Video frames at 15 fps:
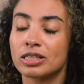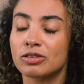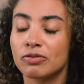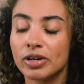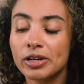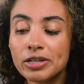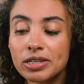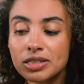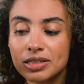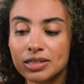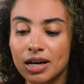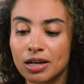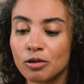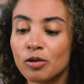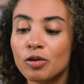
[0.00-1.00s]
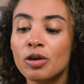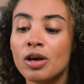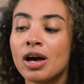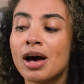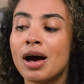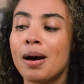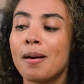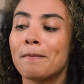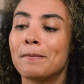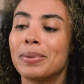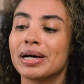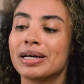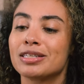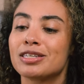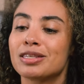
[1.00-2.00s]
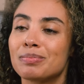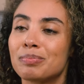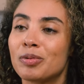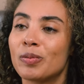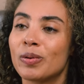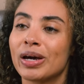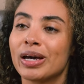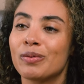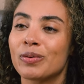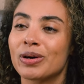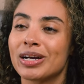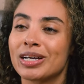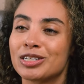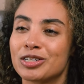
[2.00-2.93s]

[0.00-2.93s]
It's very subtle, but to the point where it